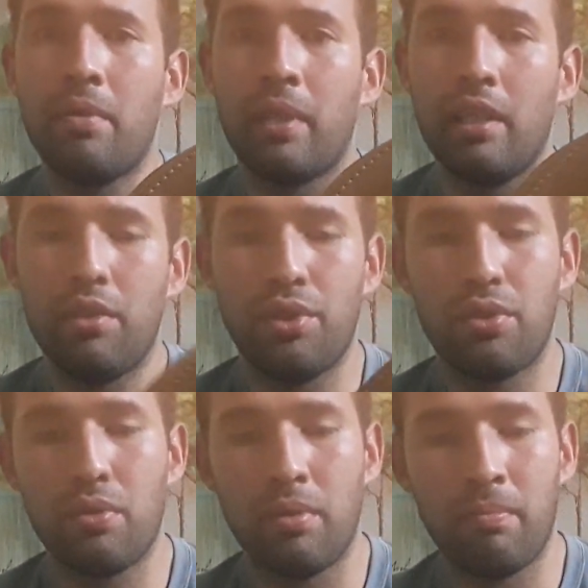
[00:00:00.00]
you'll get
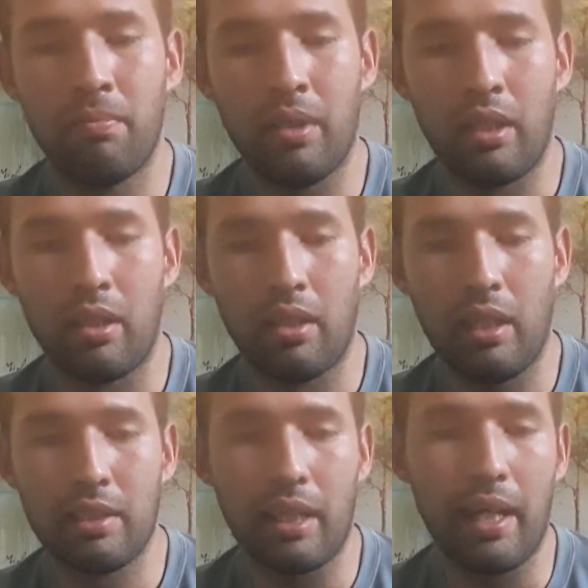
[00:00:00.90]
used to them,
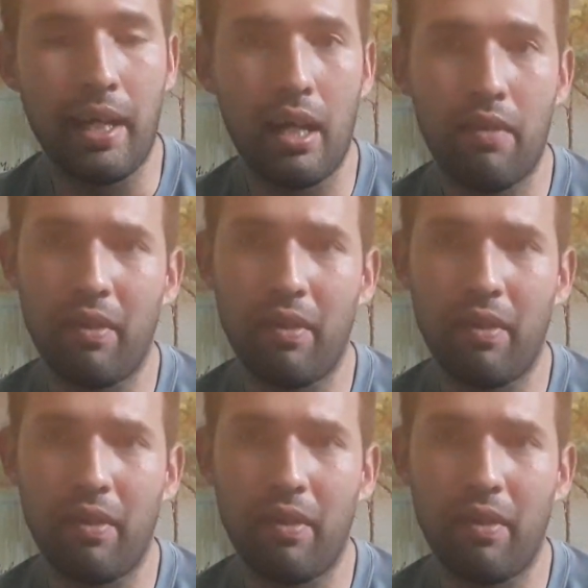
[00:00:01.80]
as I have.